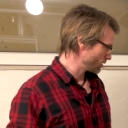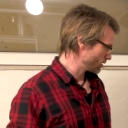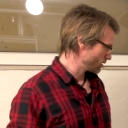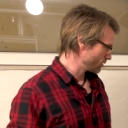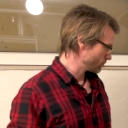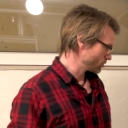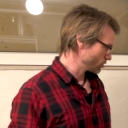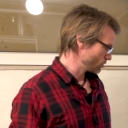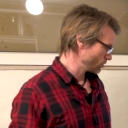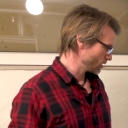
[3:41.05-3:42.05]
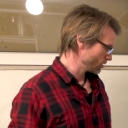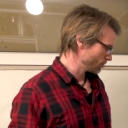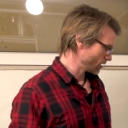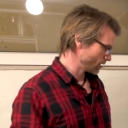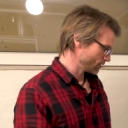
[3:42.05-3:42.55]
uh, to do it
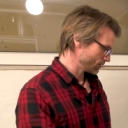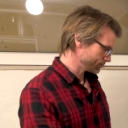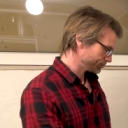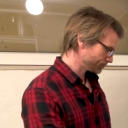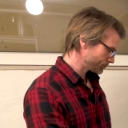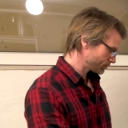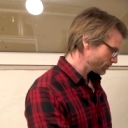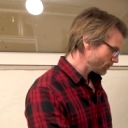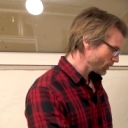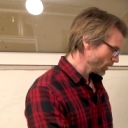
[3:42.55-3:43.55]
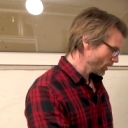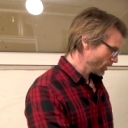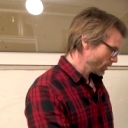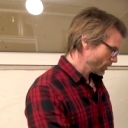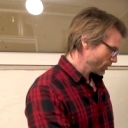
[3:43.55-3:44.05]
and
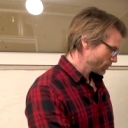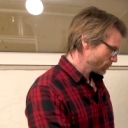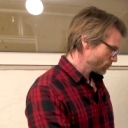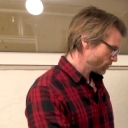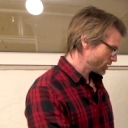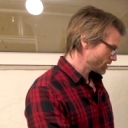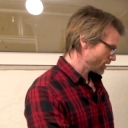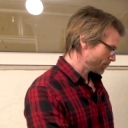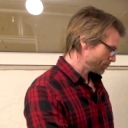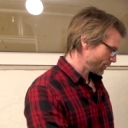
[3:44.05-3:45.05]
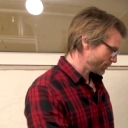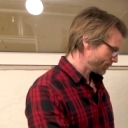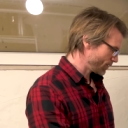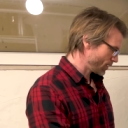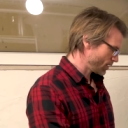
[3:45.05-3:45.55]
to this date by
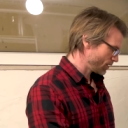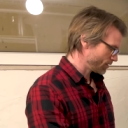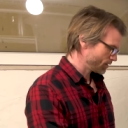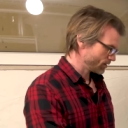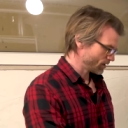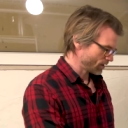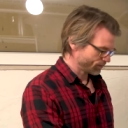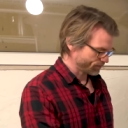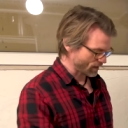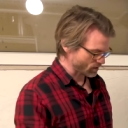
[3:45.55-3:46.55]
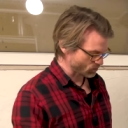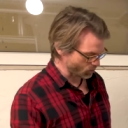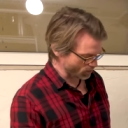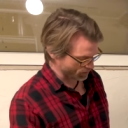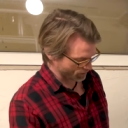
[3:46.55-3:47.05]
far a fast
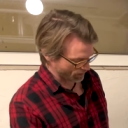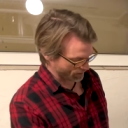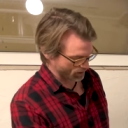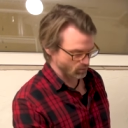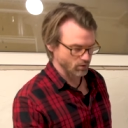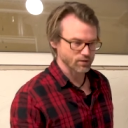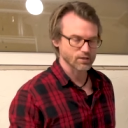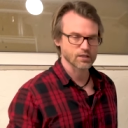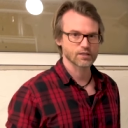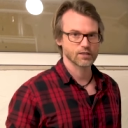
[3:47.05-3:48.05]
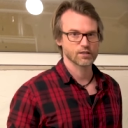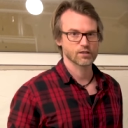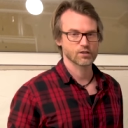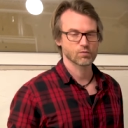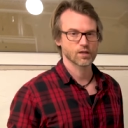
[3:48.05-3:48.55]
washer like this one is the
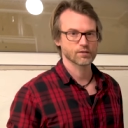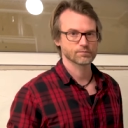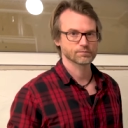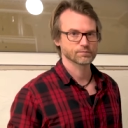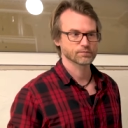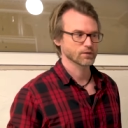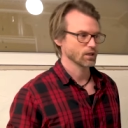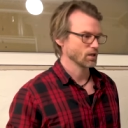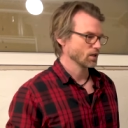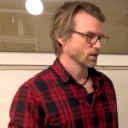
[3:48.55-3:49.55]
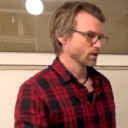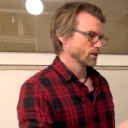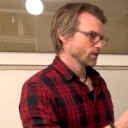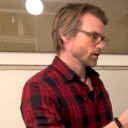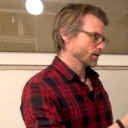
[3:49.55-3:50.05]
easiest way.
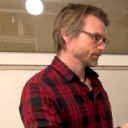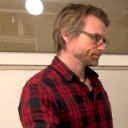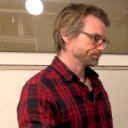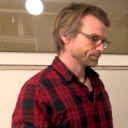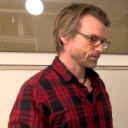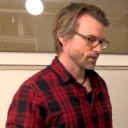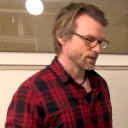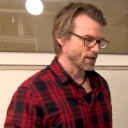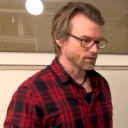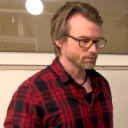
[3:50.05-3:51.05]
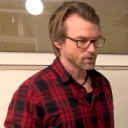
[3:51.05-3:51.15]
Um, yeah,